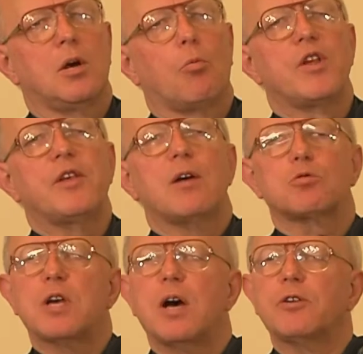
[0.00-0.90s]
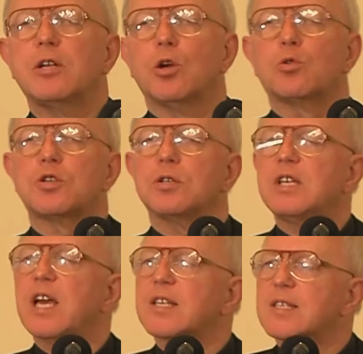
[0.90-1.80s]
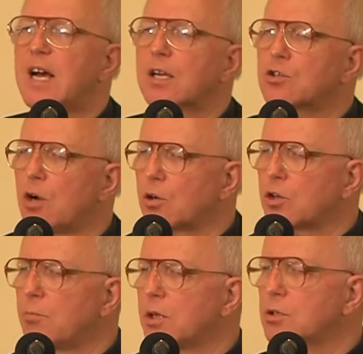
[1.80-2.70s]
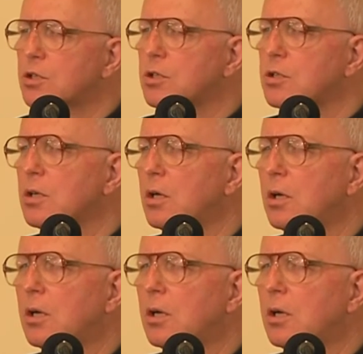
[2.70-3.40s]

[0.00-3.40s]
without having looked at the exact documents,